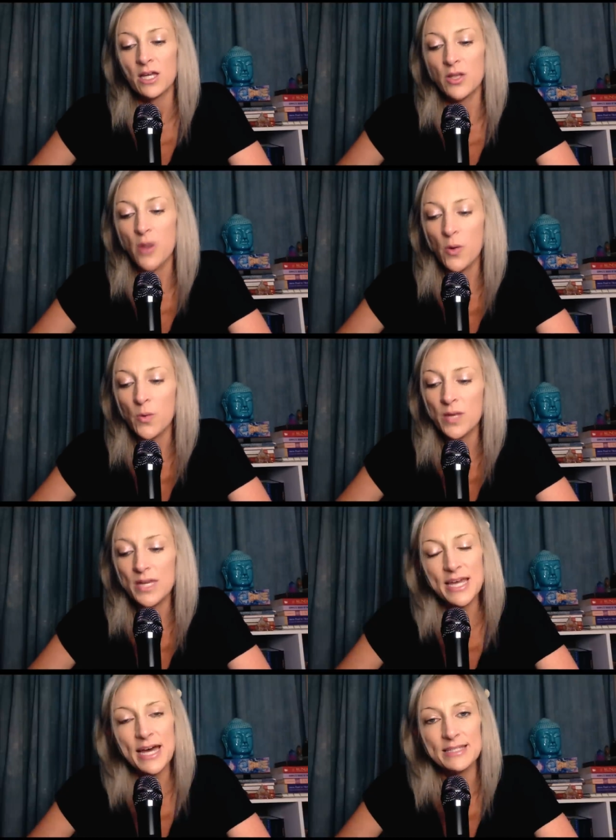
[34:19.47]

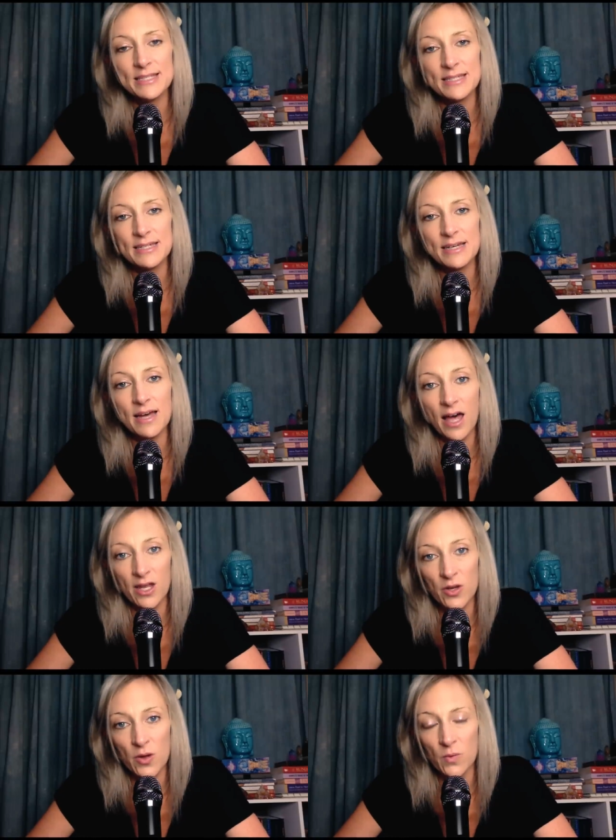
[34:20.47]
known yet
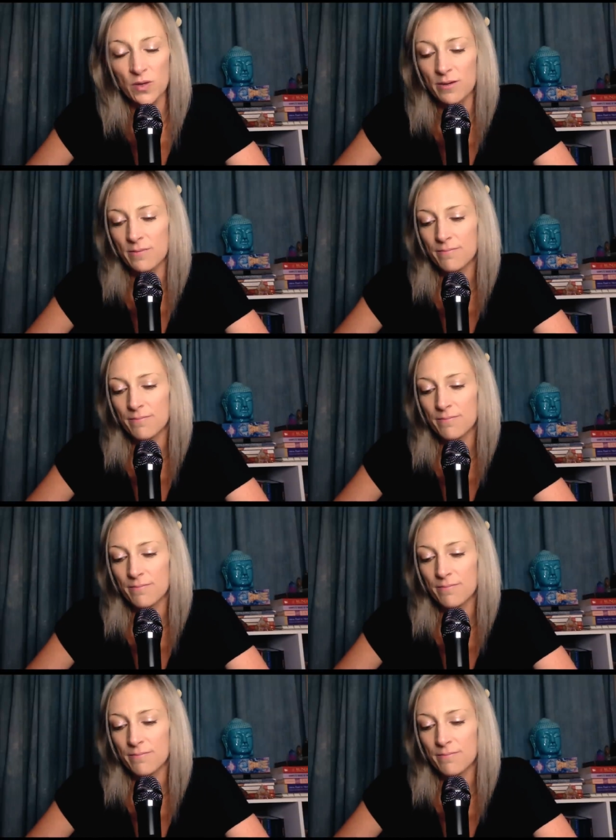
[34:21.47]
unknown.